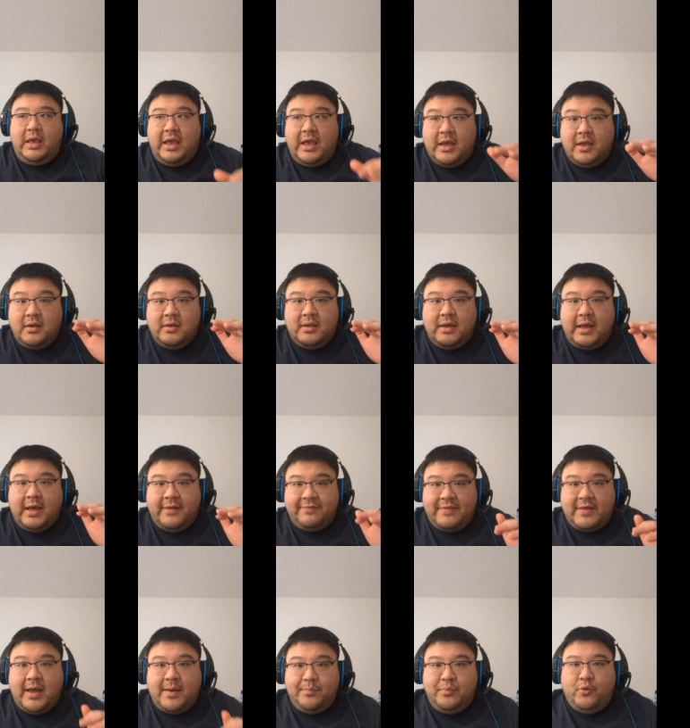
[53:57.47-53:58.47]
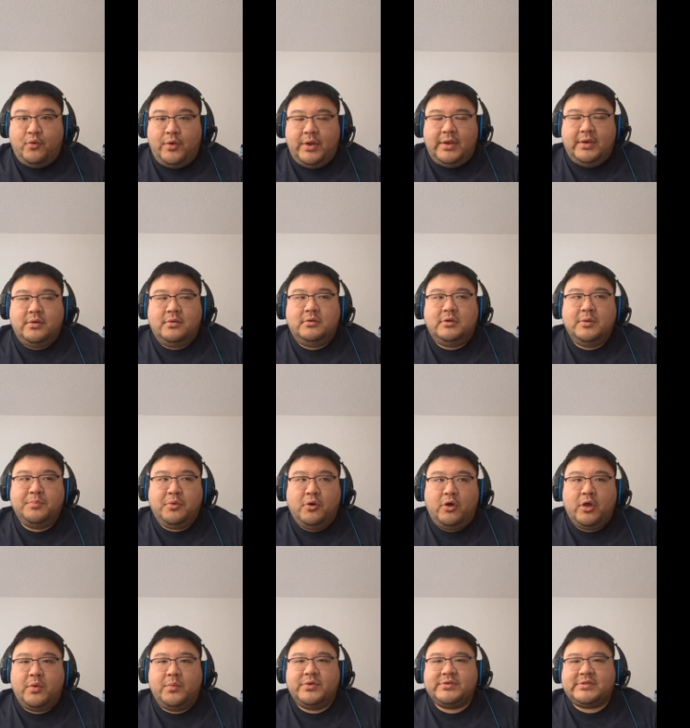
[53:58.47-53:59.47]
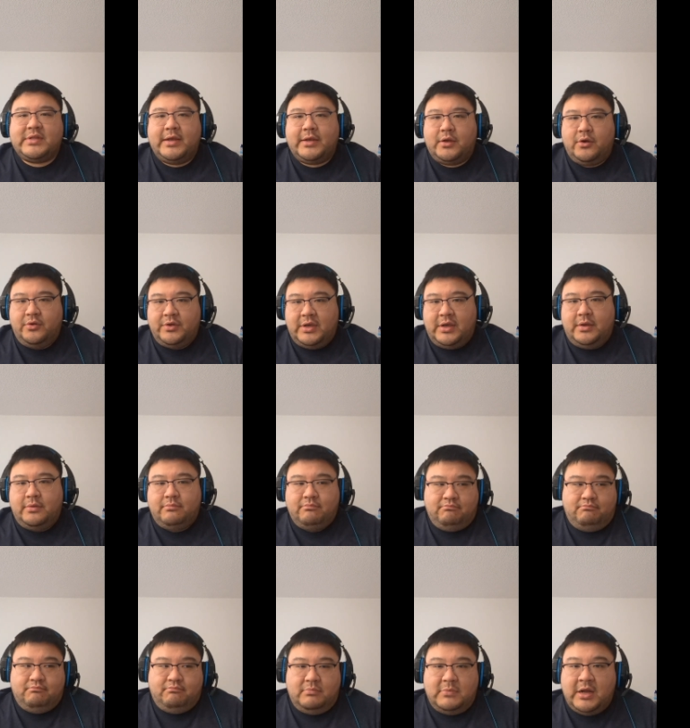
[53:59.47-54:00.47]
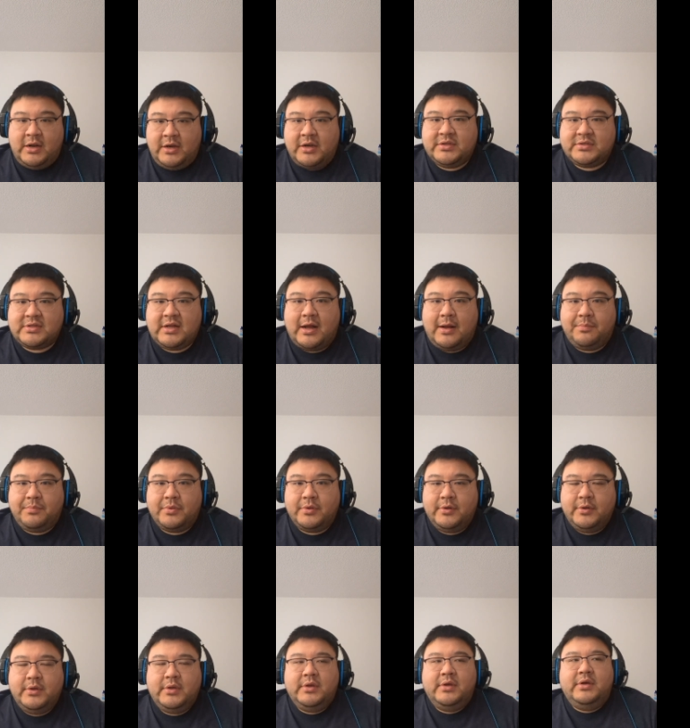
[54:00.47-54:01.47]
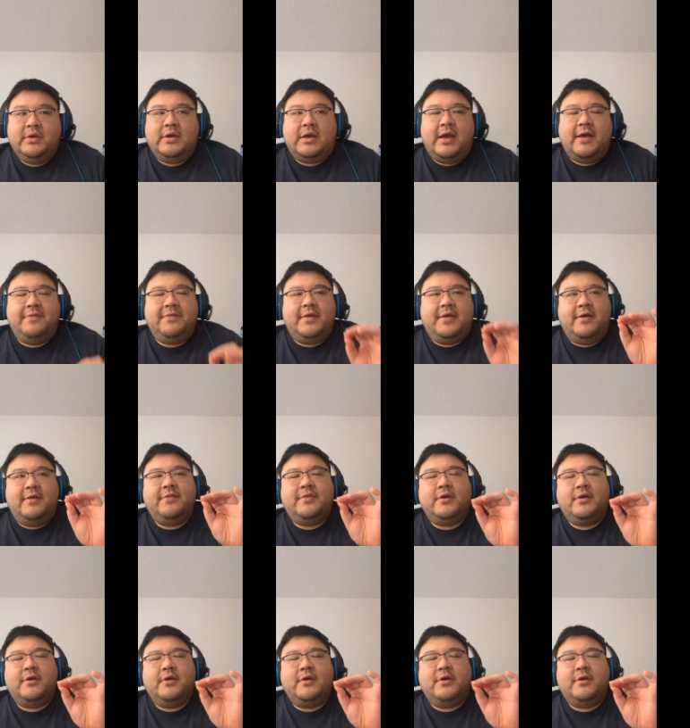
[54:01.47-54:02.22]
And at that point, Napoleon was like, "Okay, I need to stop." And